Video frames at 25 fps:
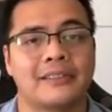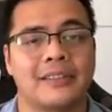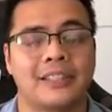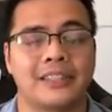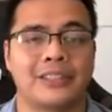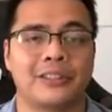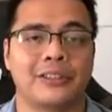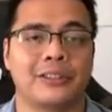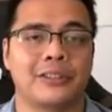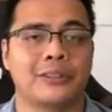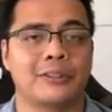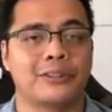
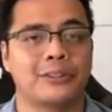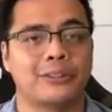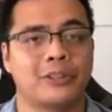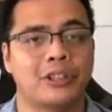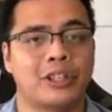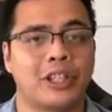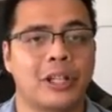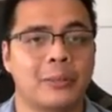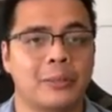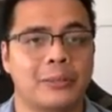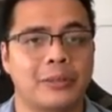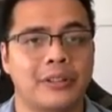right? So those are
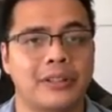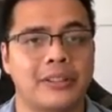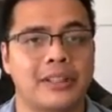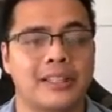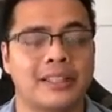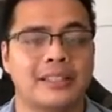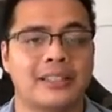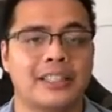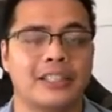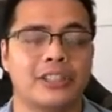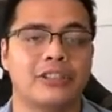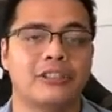a couple of
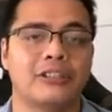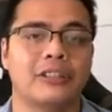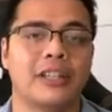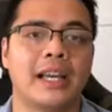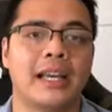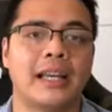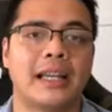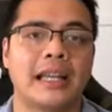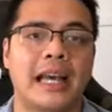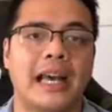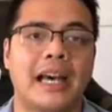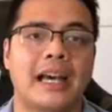things that you
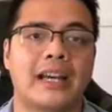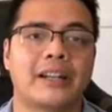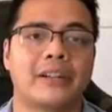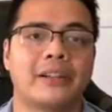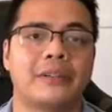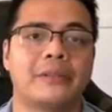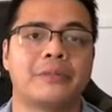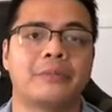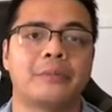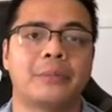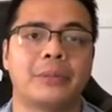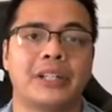get out
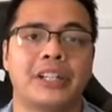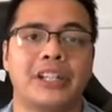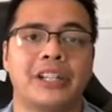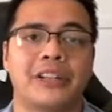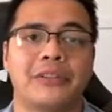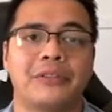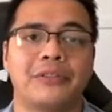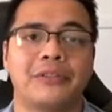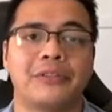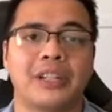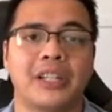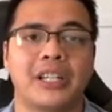of
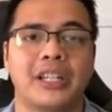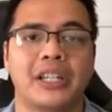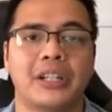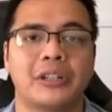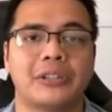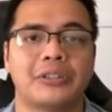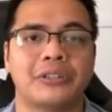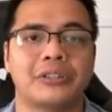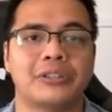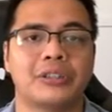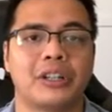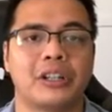putting
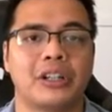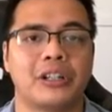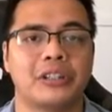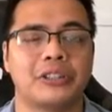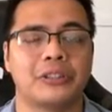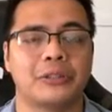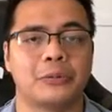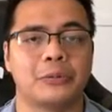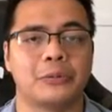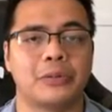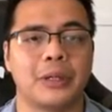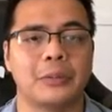videos
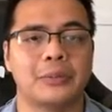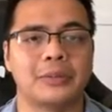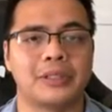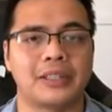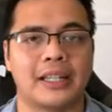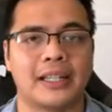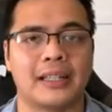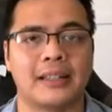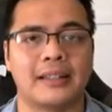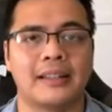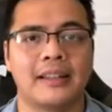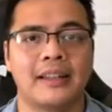on your
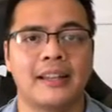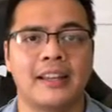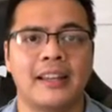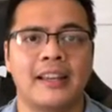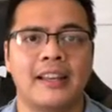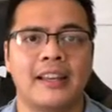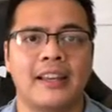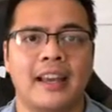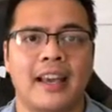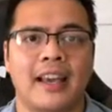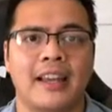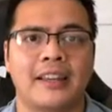website.
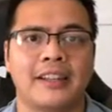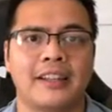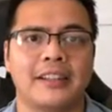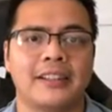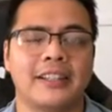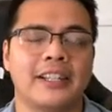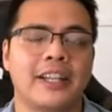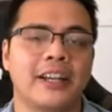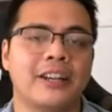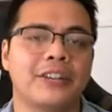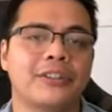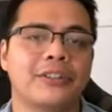And
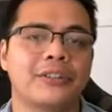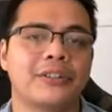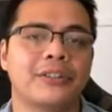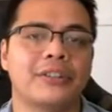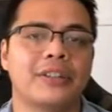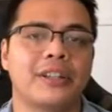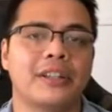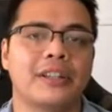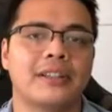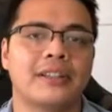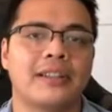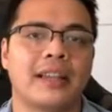then the other
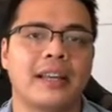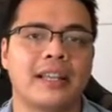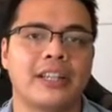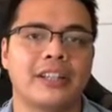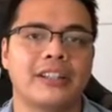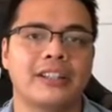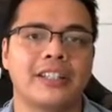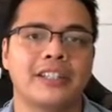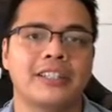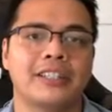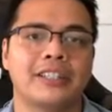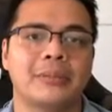thing that
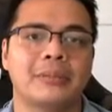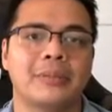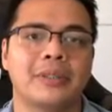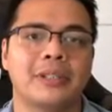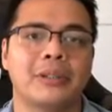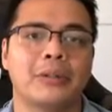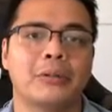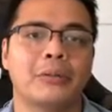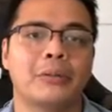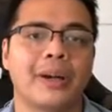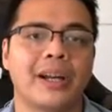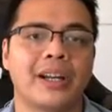you need to
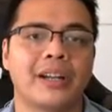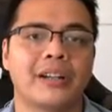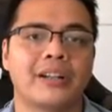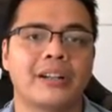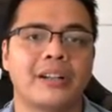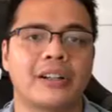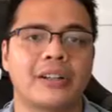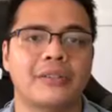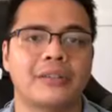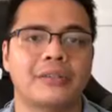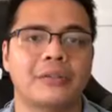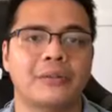be aware
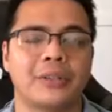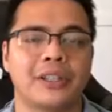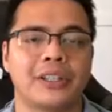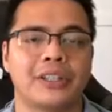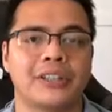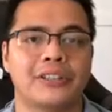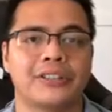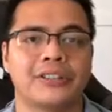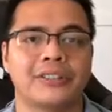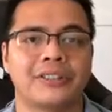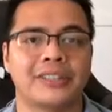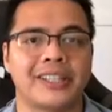of
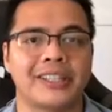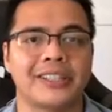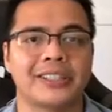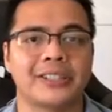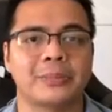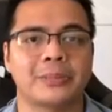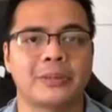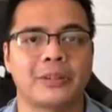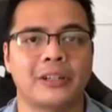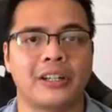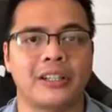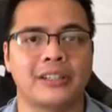with your
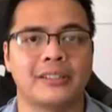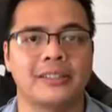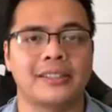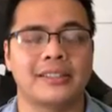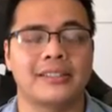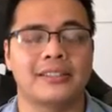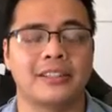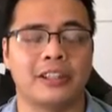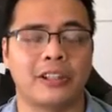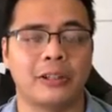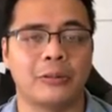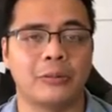sales
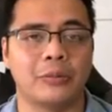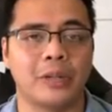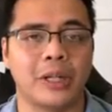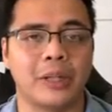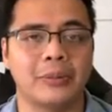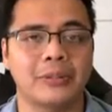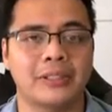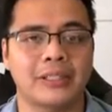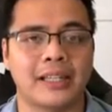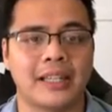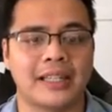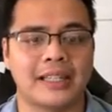process on a
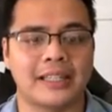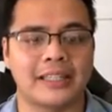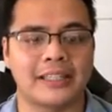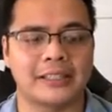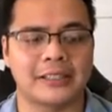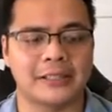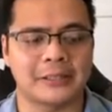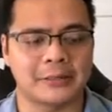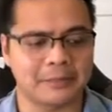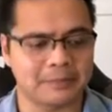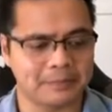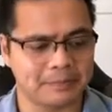website
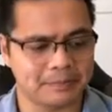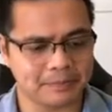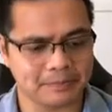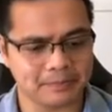is